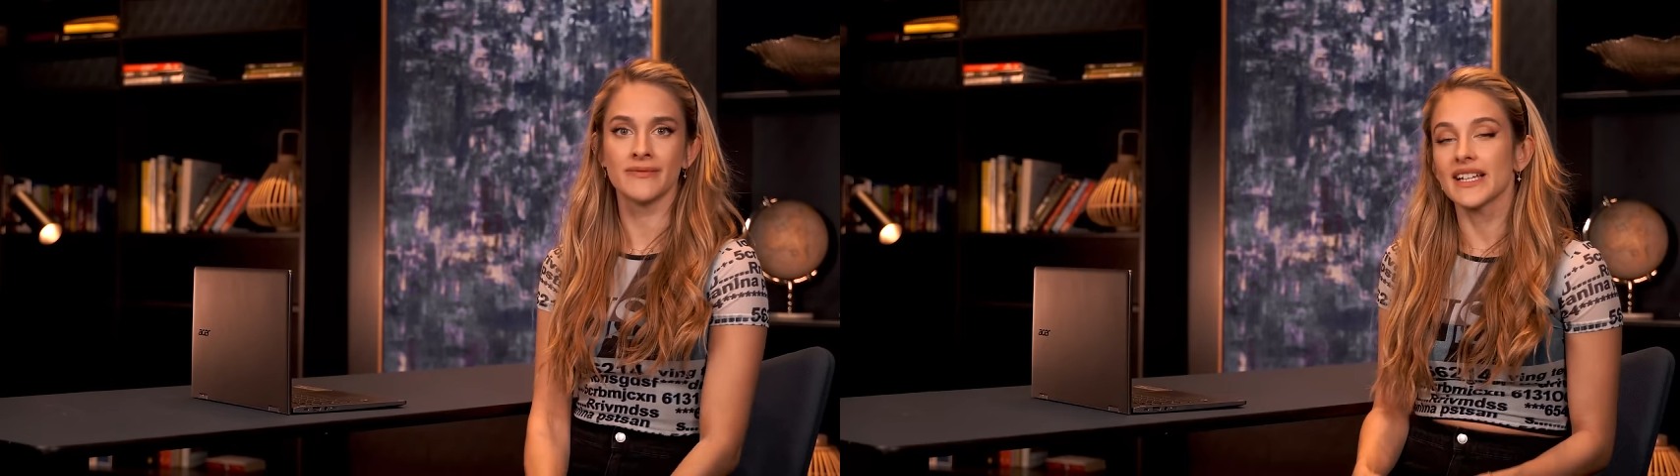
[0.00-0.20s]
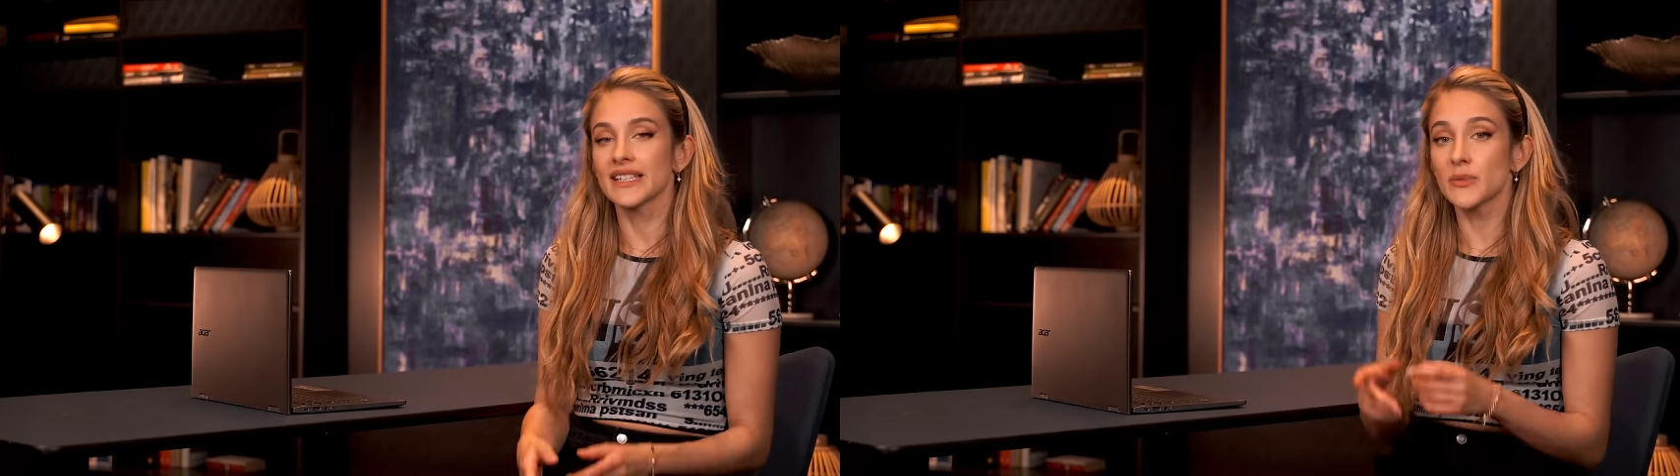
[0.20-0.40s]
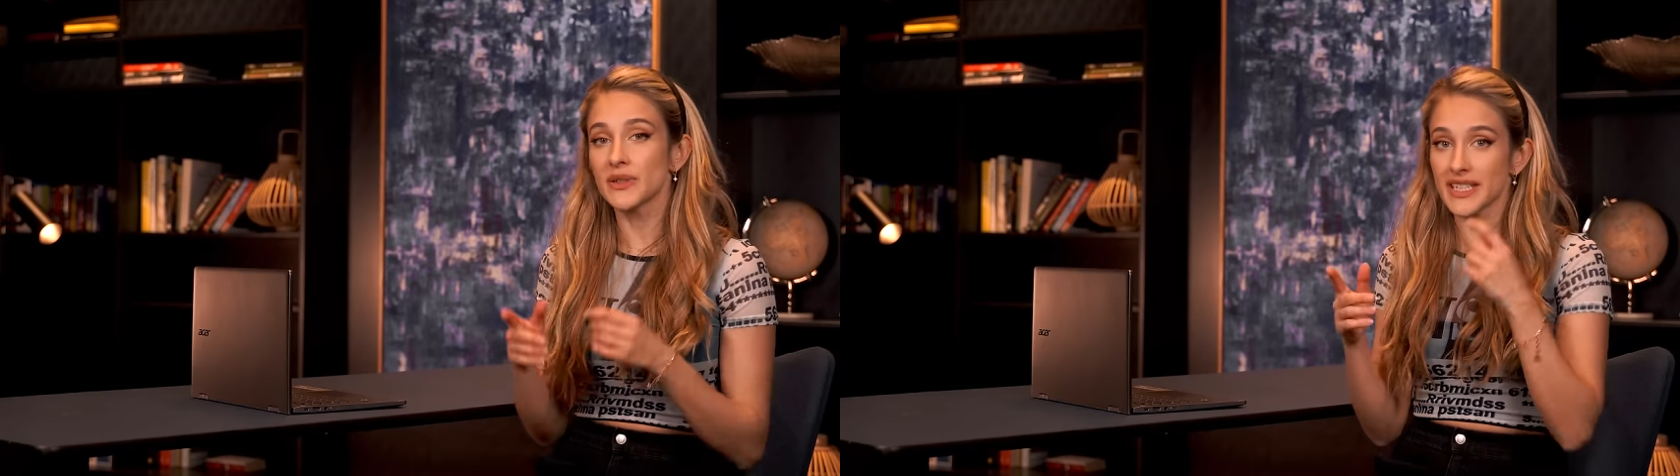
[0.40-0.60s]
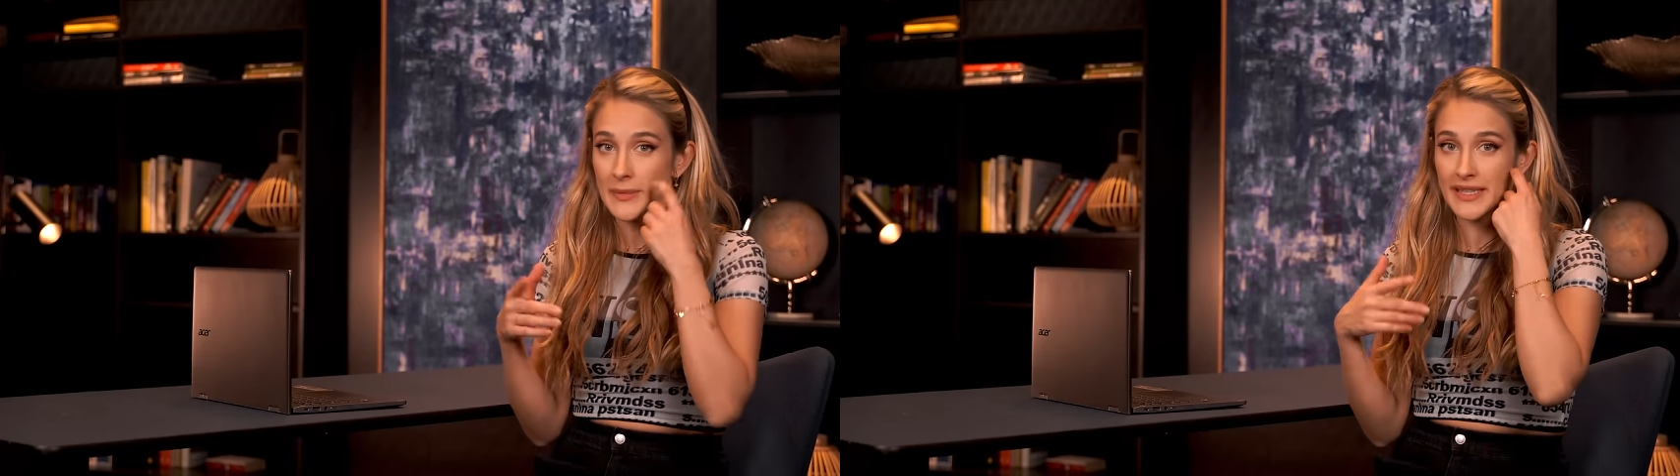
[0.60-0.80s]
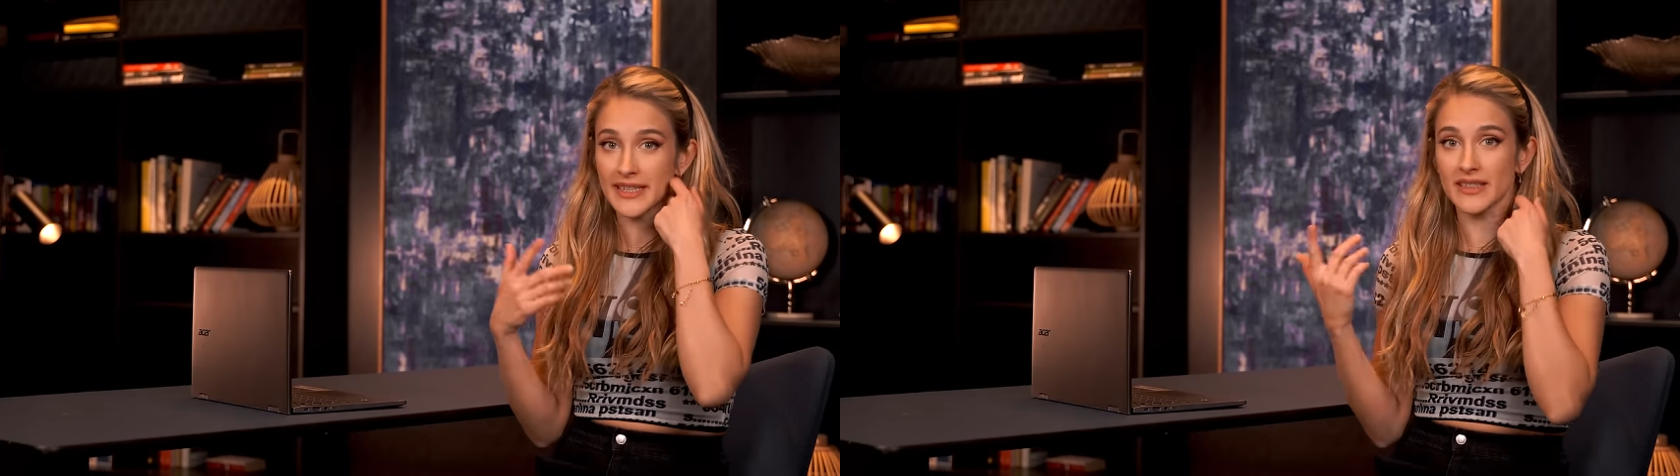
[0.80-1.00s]
And with
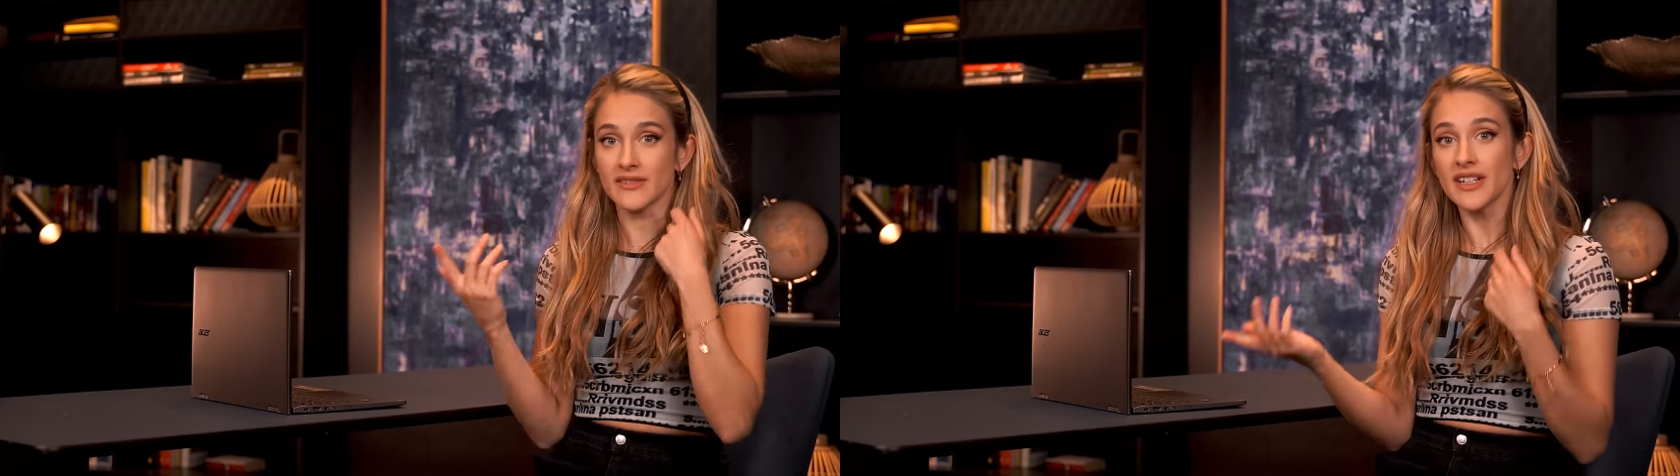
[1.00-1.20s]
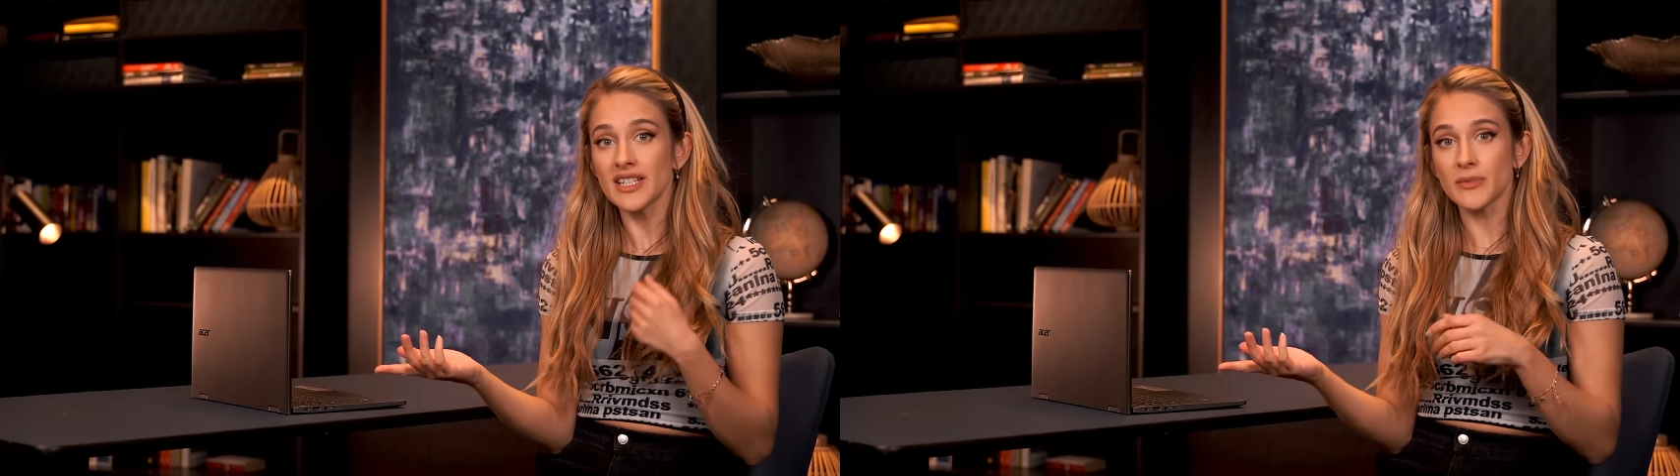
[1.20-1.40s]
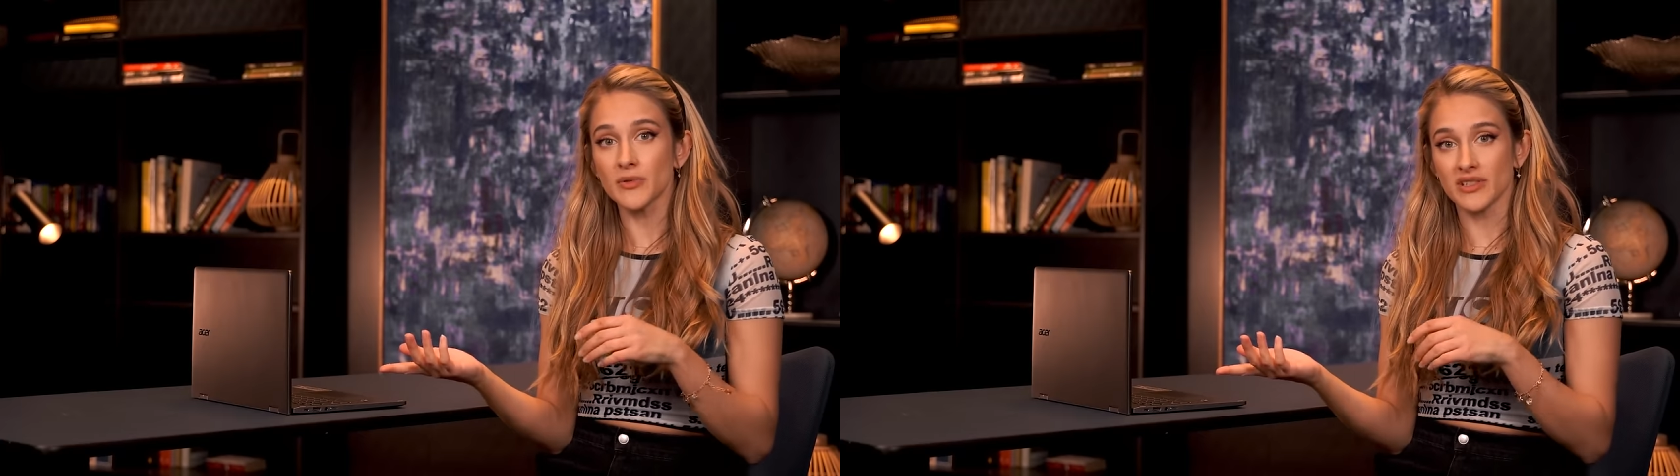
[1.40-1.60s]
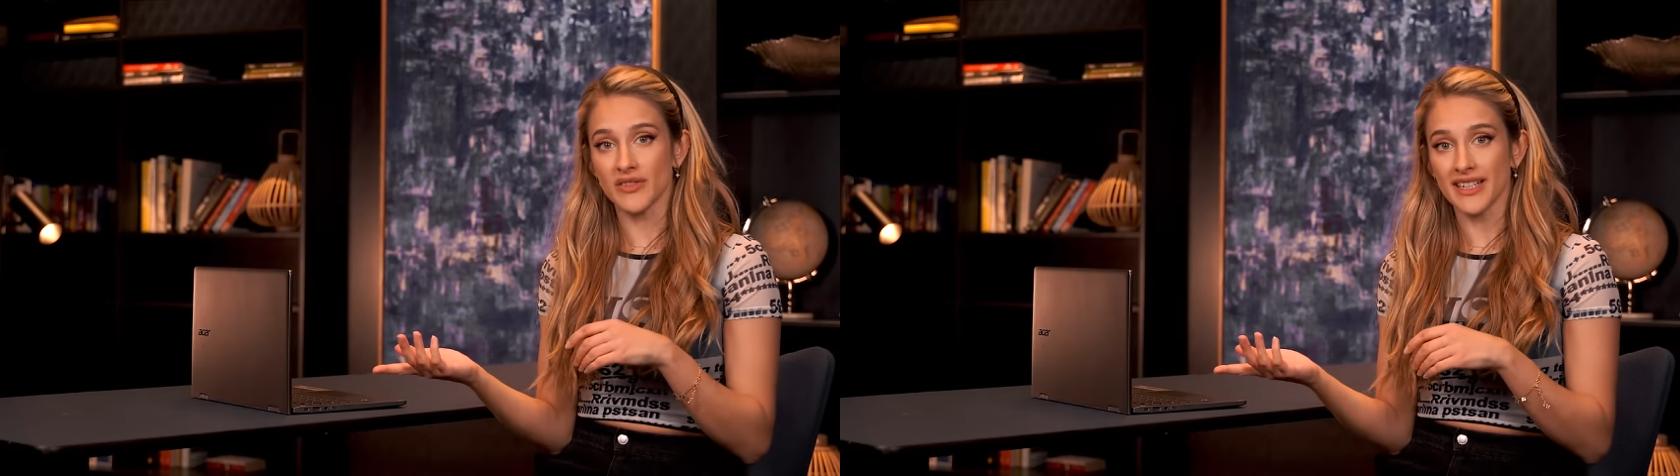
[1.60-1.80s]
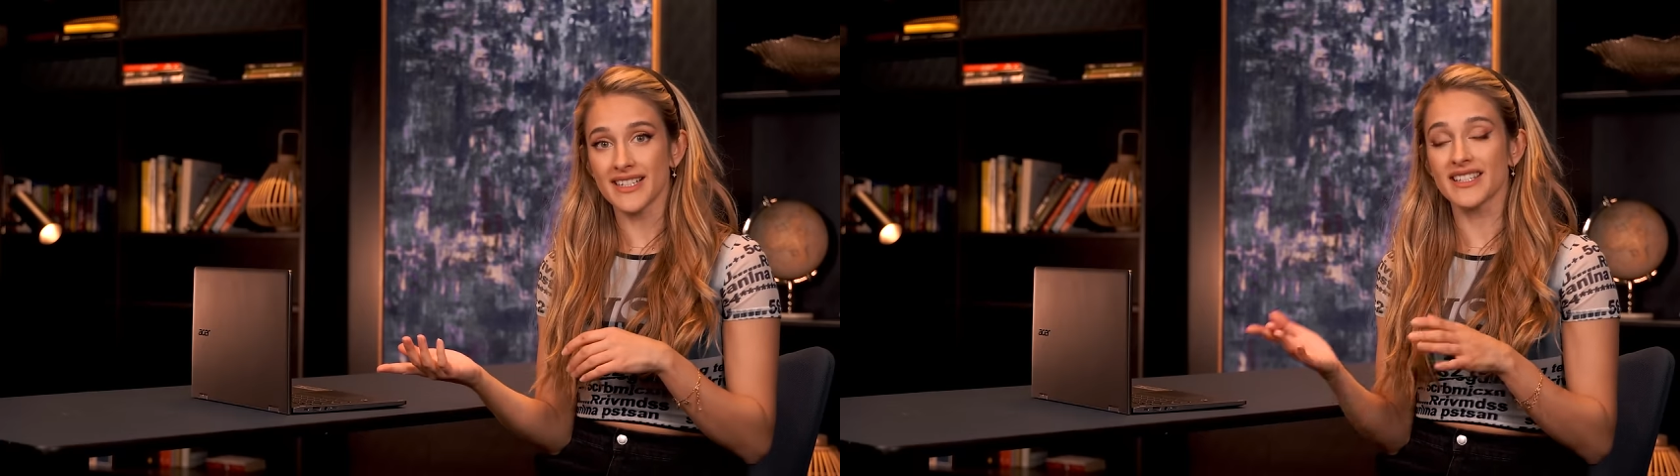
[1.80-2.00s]
this being a convertible
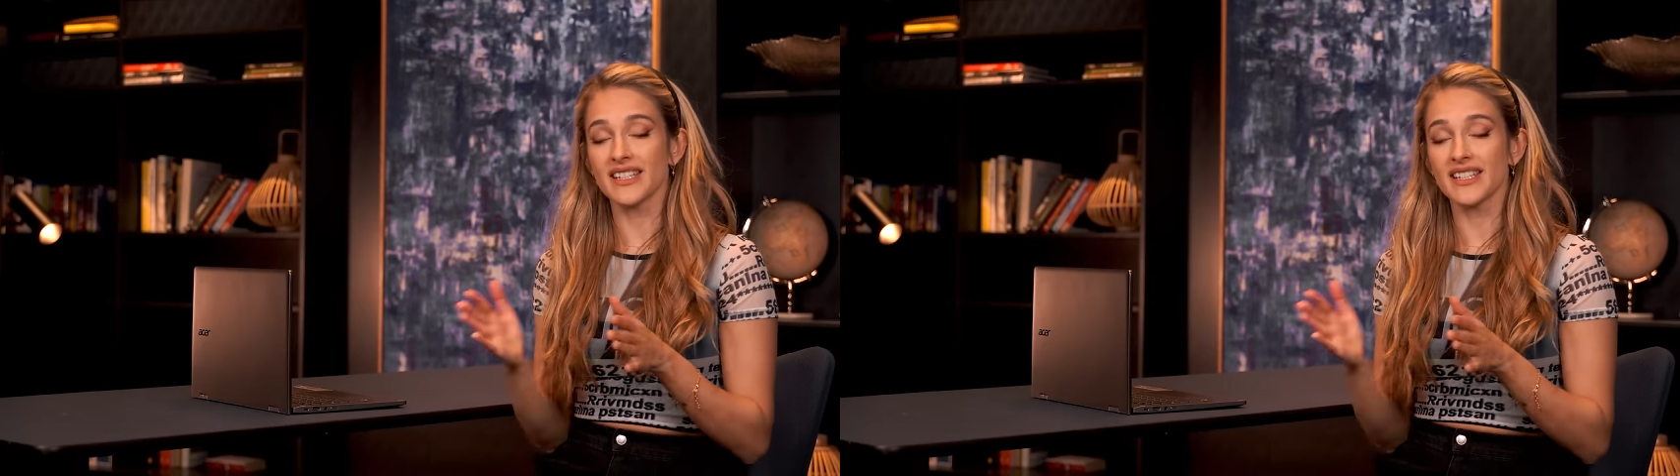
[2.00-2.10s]
device,